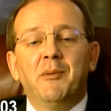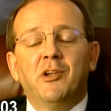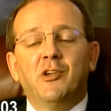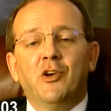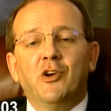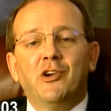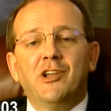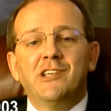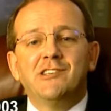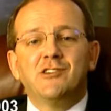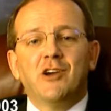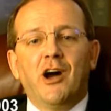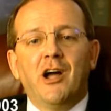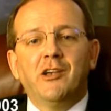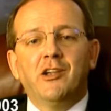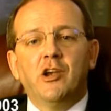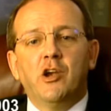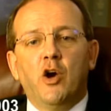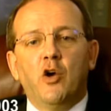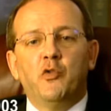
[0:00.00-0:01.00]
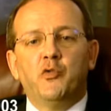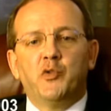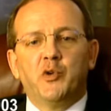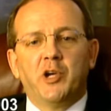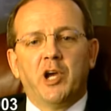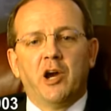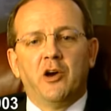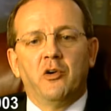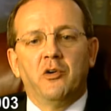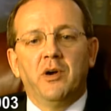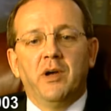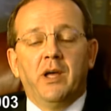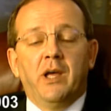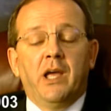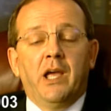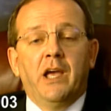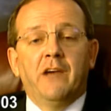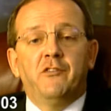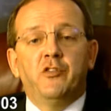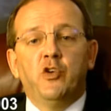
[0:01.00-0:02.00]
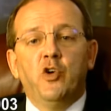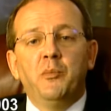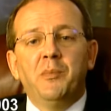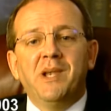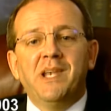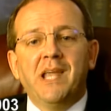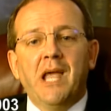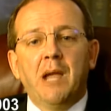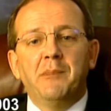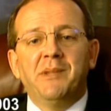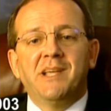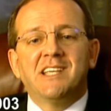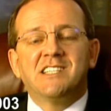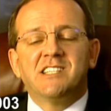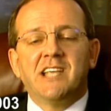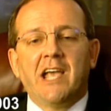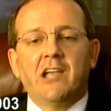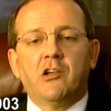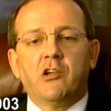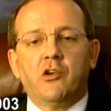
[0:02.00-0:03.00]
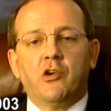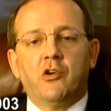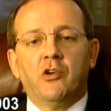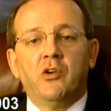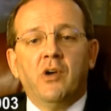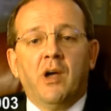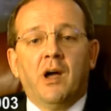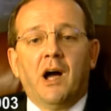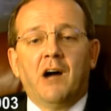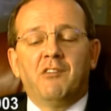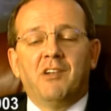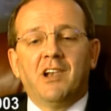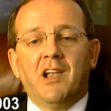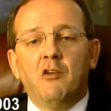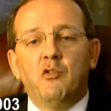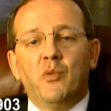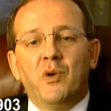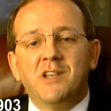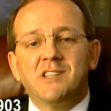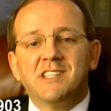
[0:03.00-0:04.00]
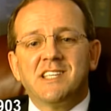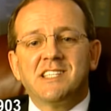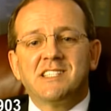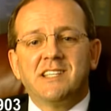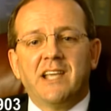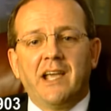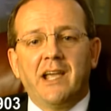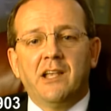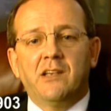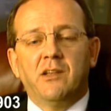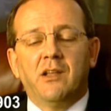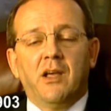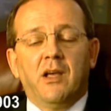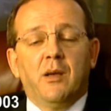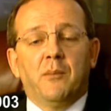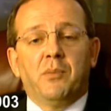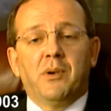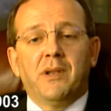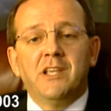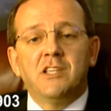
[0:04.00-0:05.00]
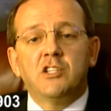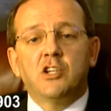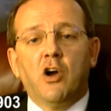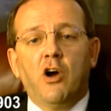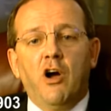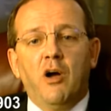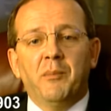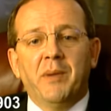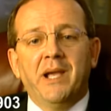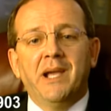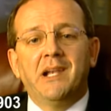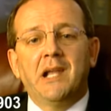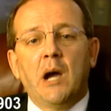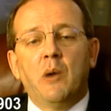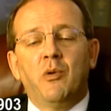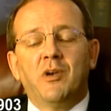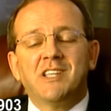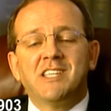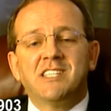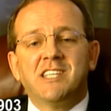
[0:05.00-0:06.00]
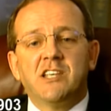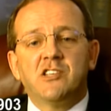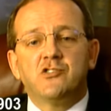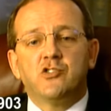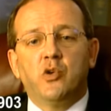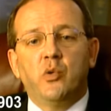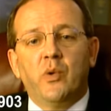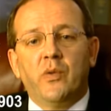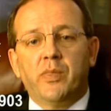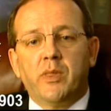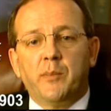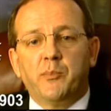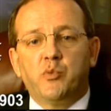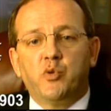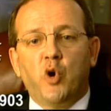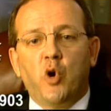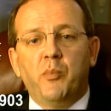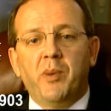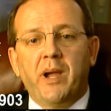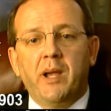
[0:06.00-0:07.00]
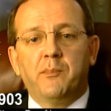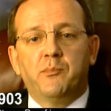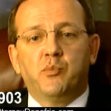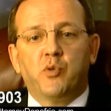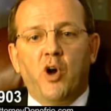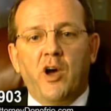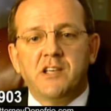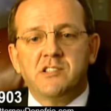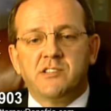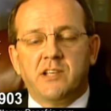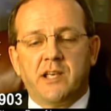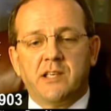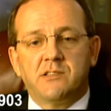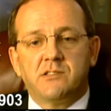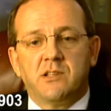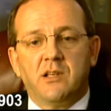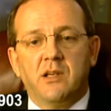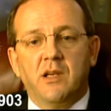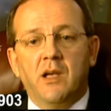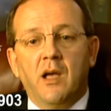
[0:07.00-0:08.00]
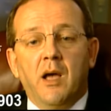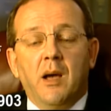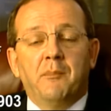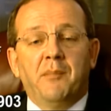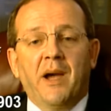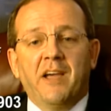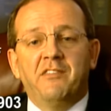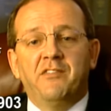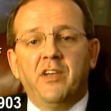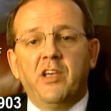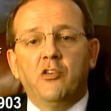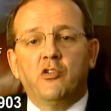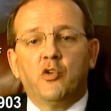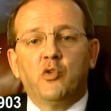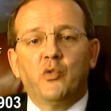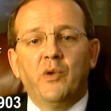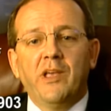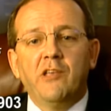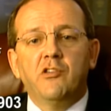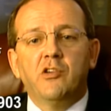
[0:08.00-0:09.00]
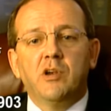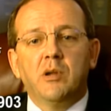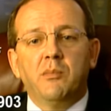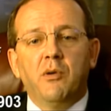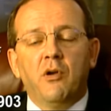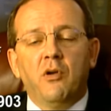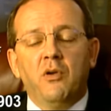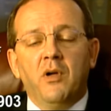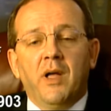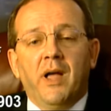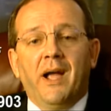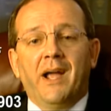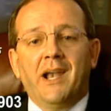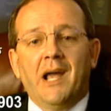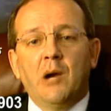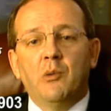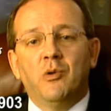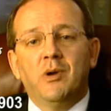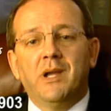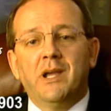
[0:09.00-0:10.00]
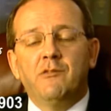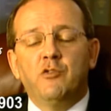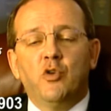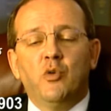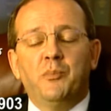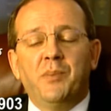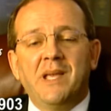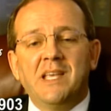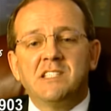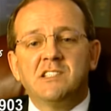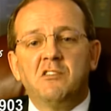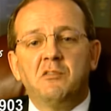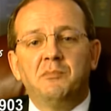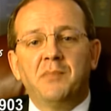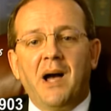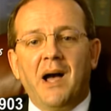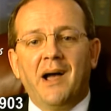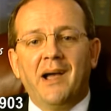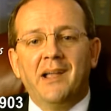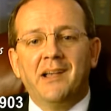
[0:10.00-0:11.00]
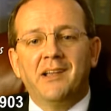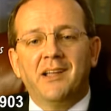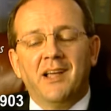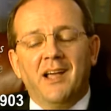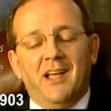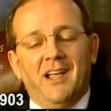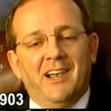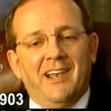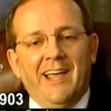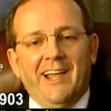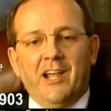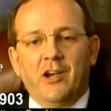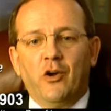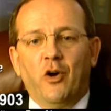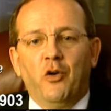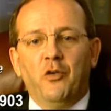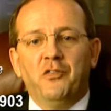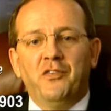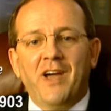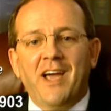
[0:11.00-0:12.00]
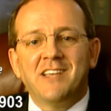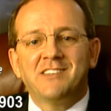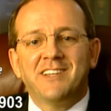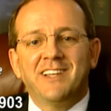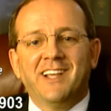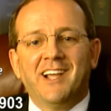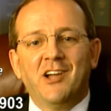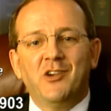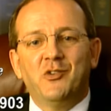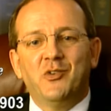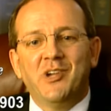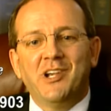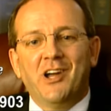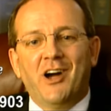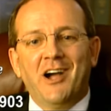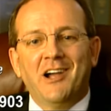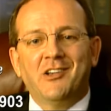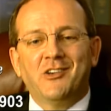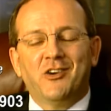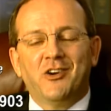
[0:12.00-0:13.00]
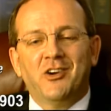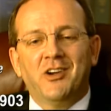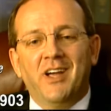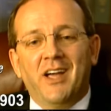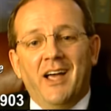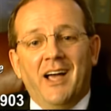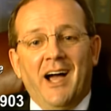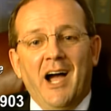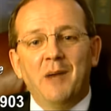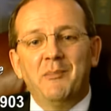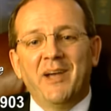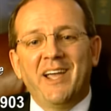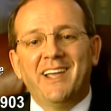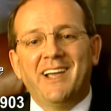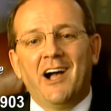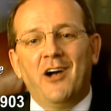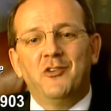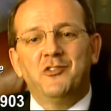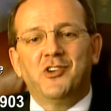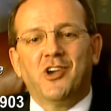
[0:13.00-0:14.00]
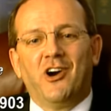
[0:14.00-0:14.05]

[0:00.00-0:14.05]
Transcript: Attorney John D'Onofrio. If you've been named executor of a loved one's estate, please call me and I will assist you with the probate process. My fees are reasonable and I will give you peace of mind. Like an old-fashioned country doctor, I make house